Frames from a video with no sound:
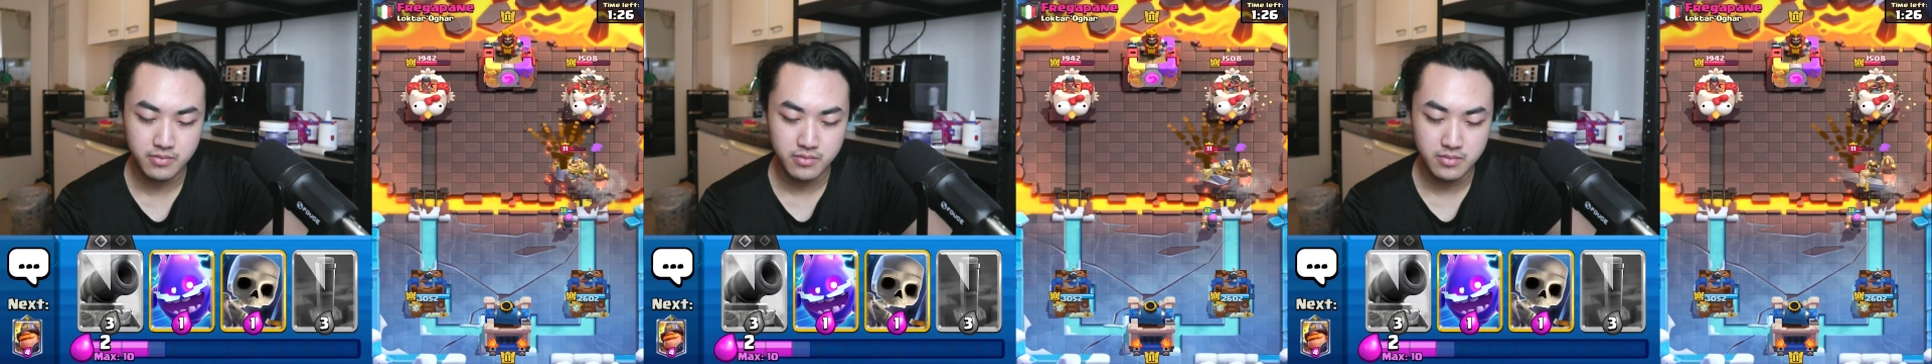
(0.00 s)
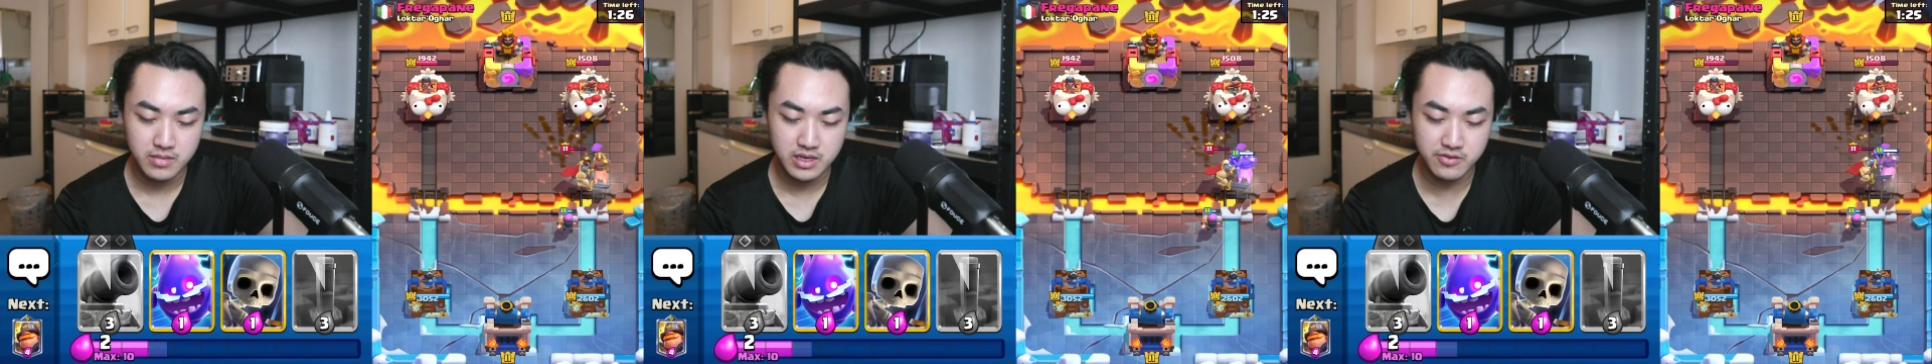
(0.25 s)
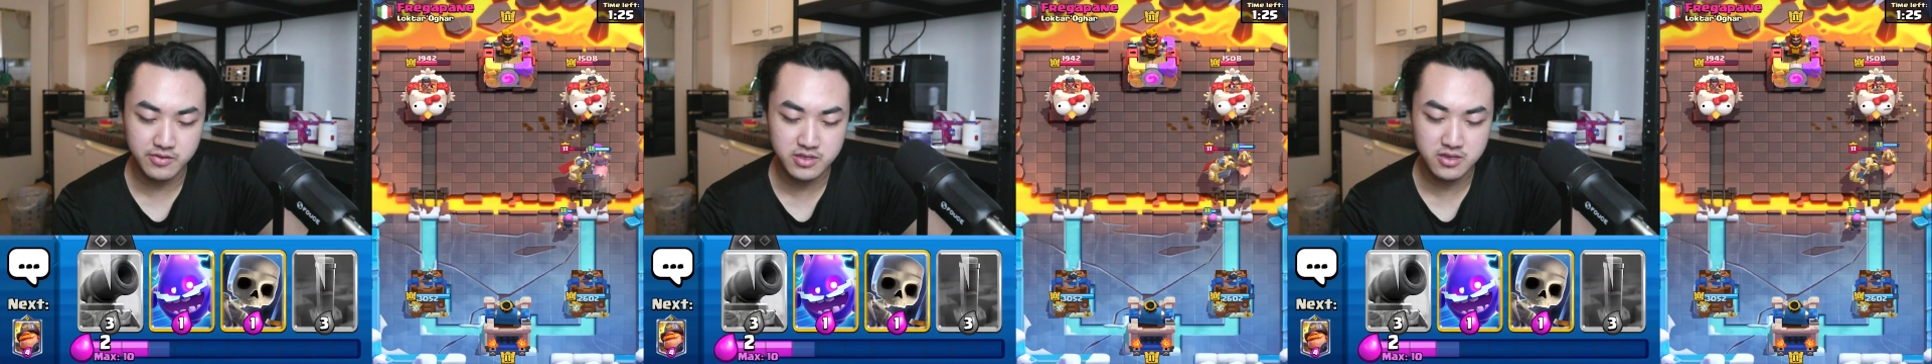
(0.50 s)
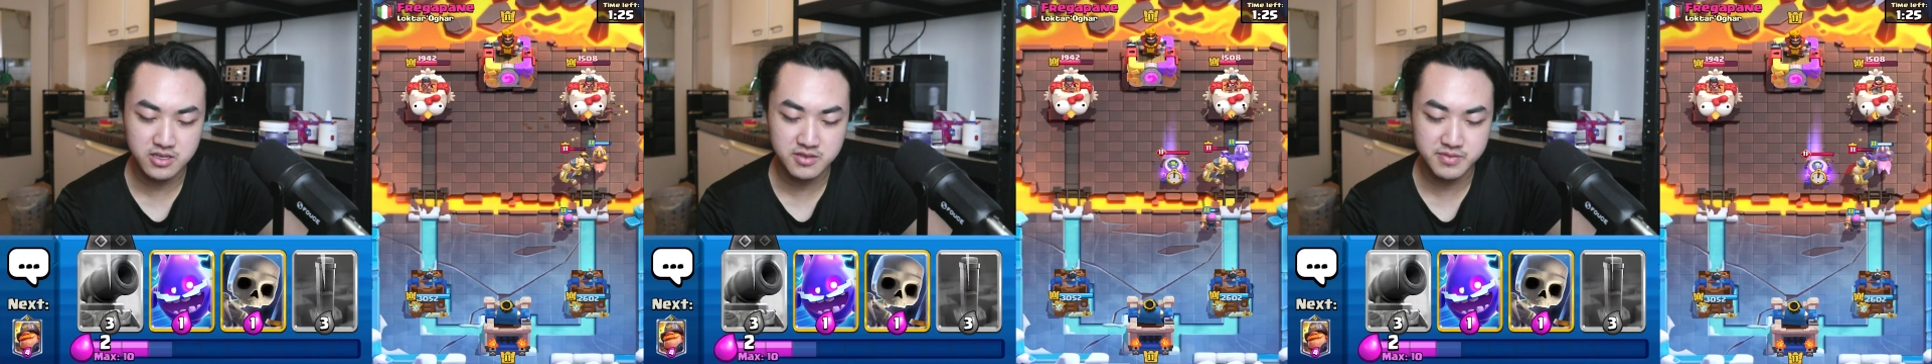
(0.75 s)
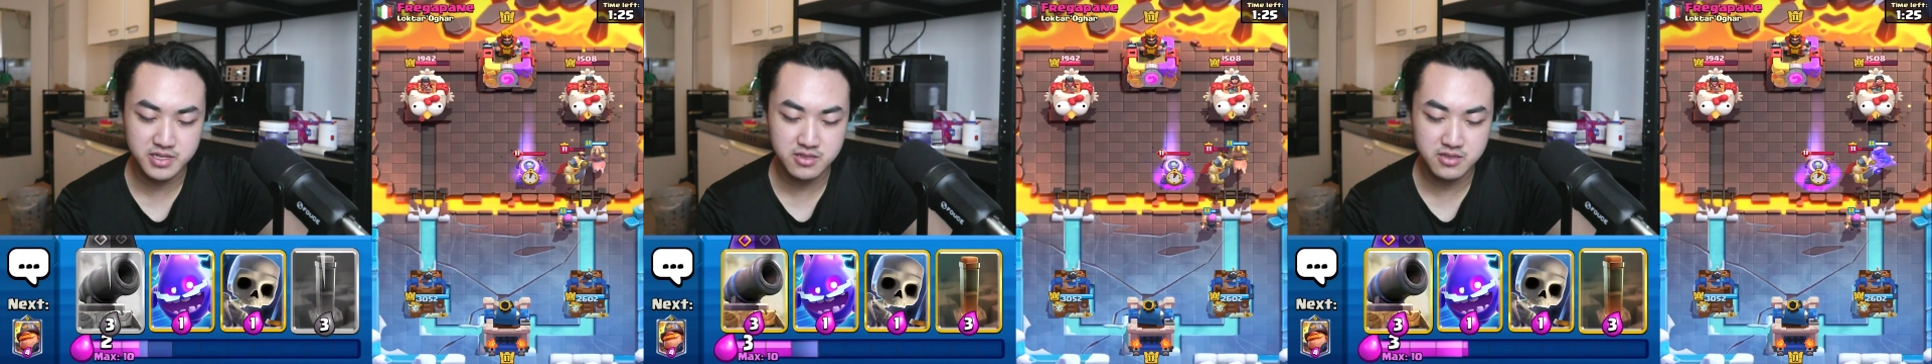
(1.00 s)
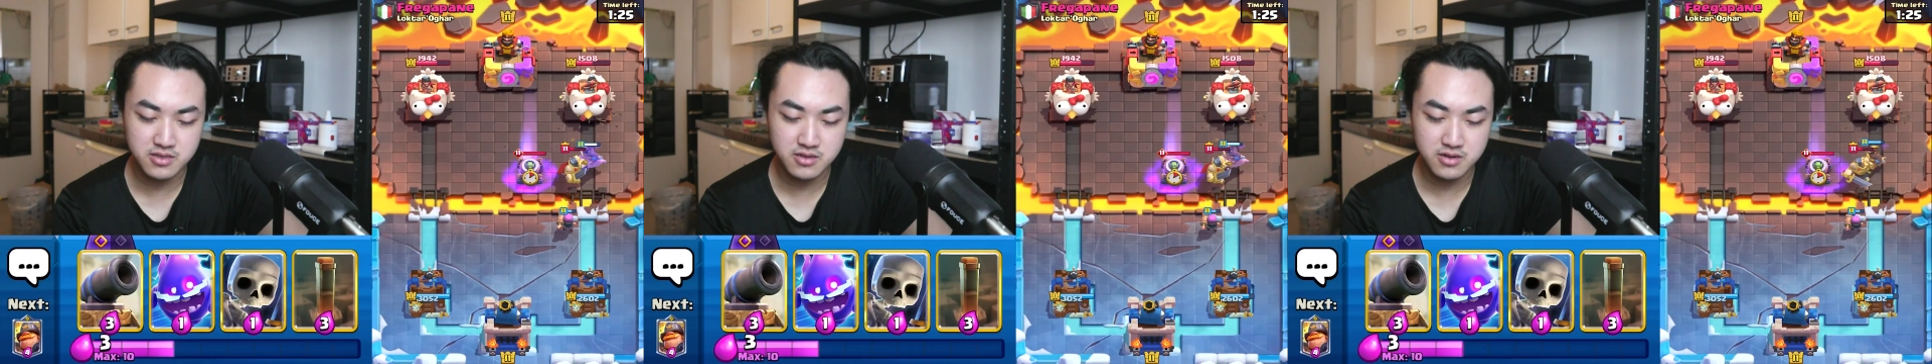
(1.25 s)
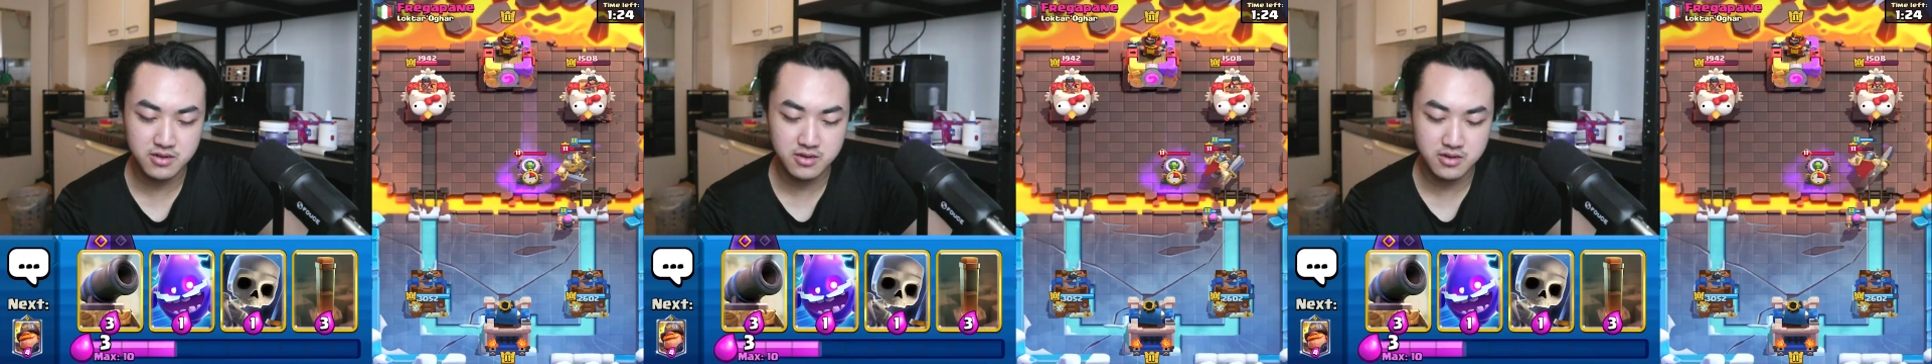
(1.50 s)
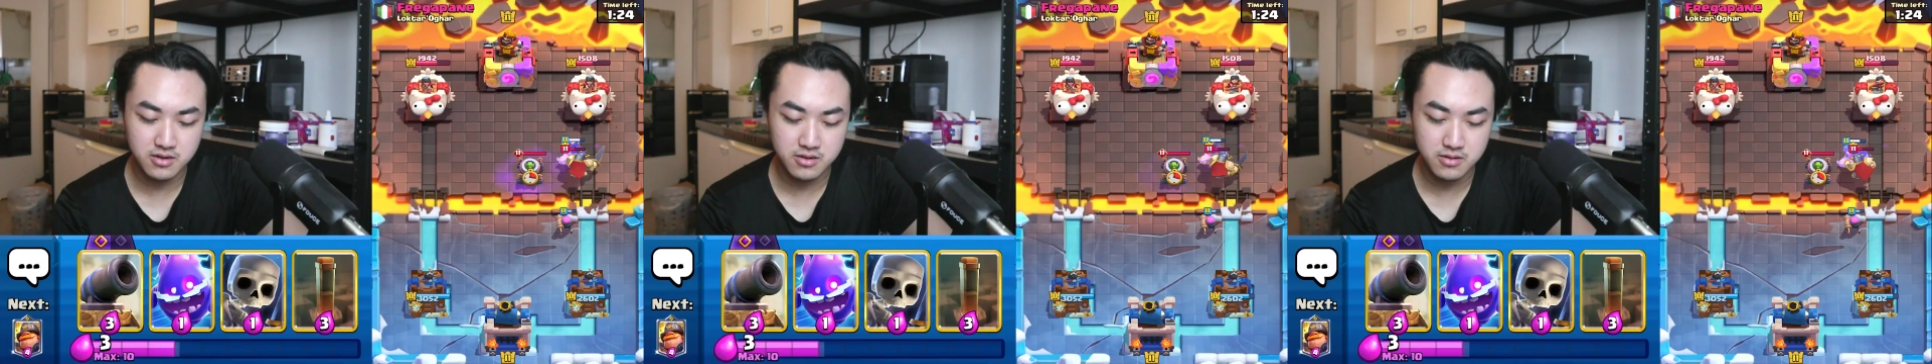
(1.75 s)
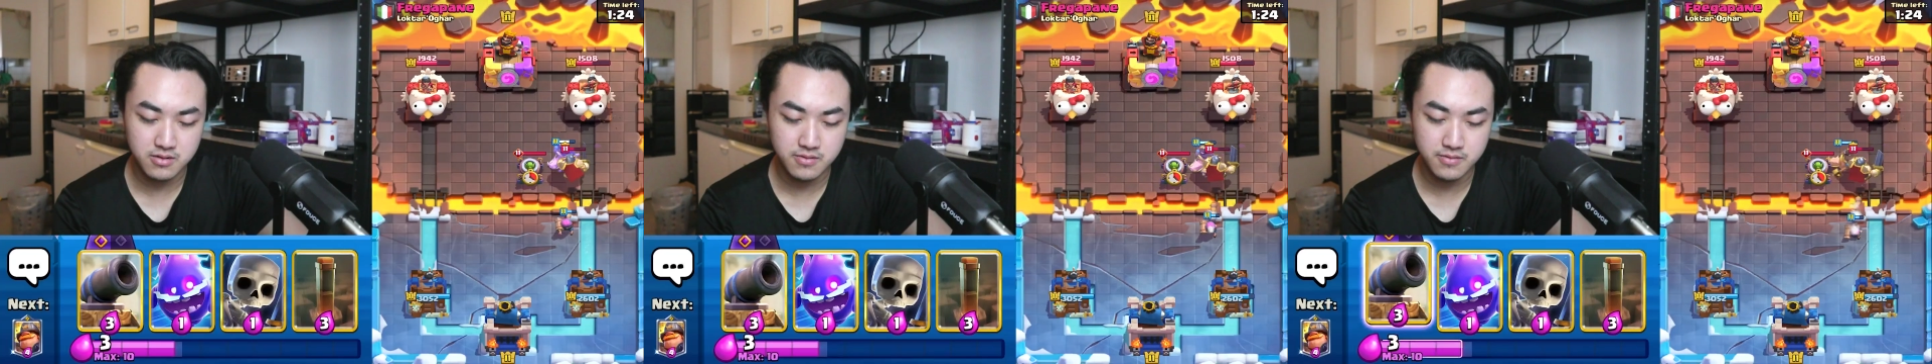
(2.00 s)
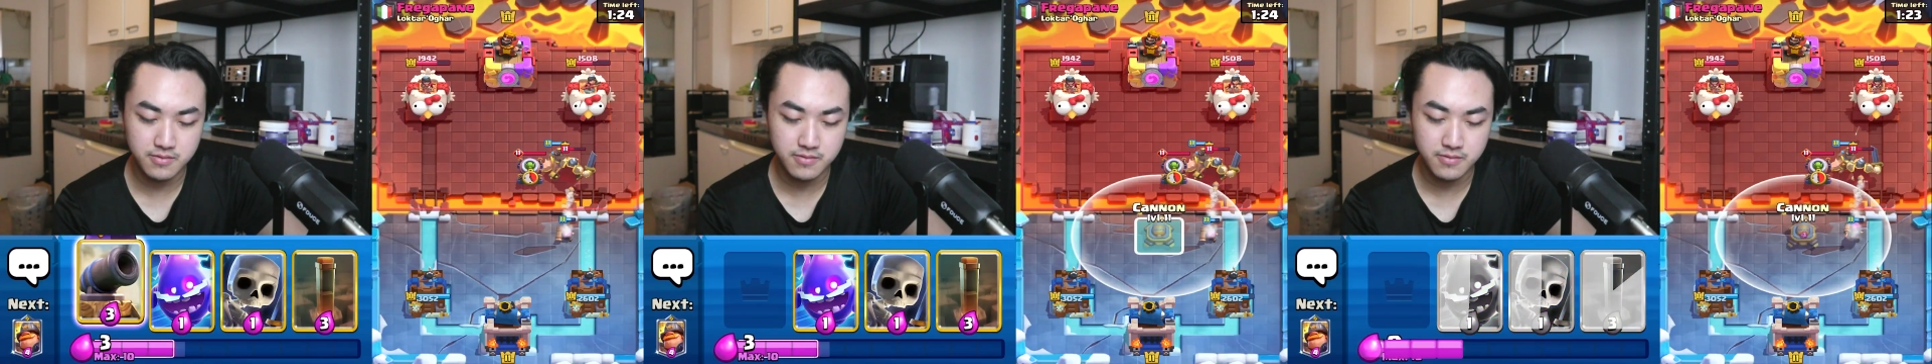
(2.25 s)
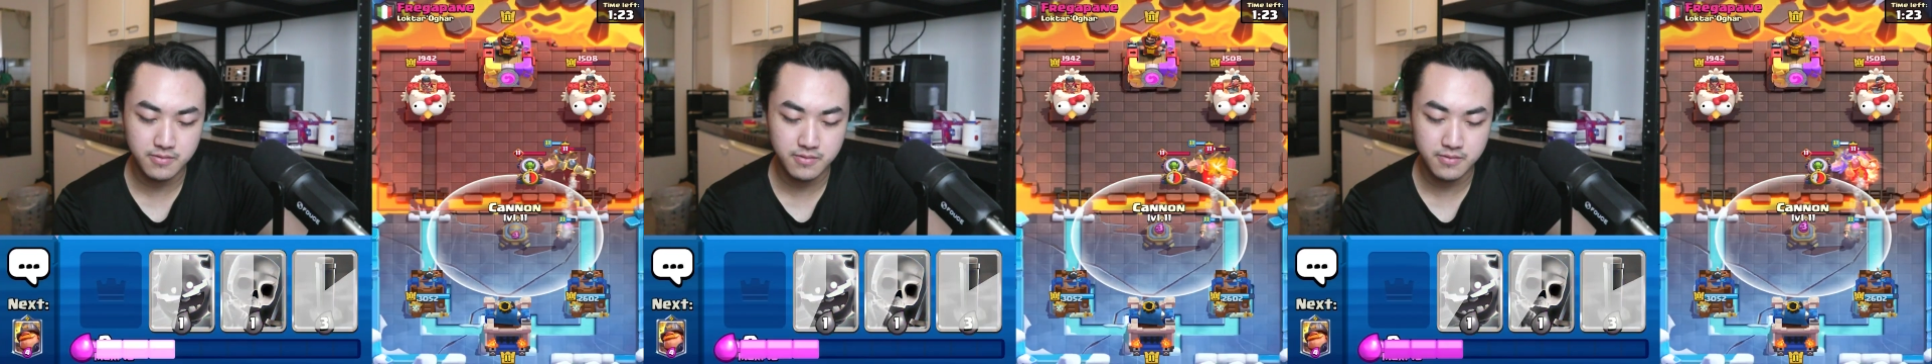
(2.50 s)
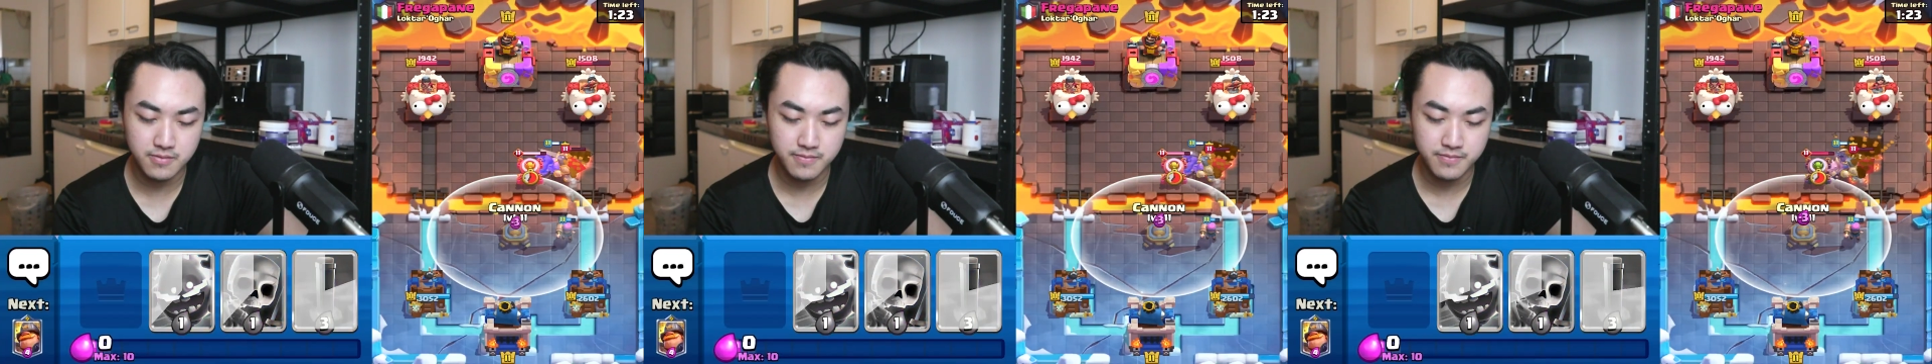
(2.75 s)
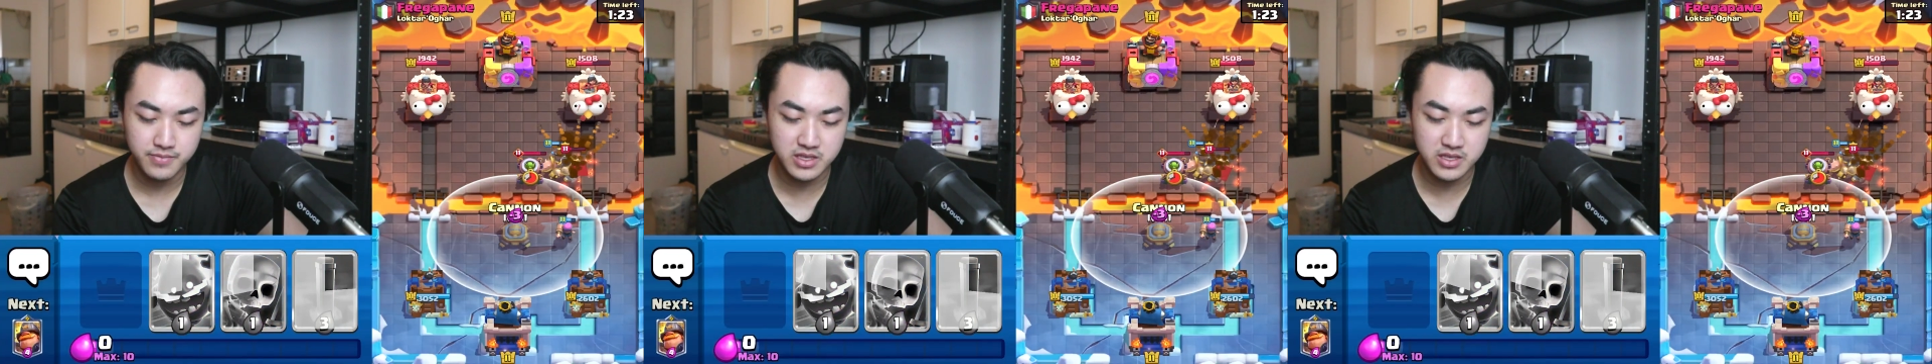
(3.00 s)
I was not expecting Dart there. Let's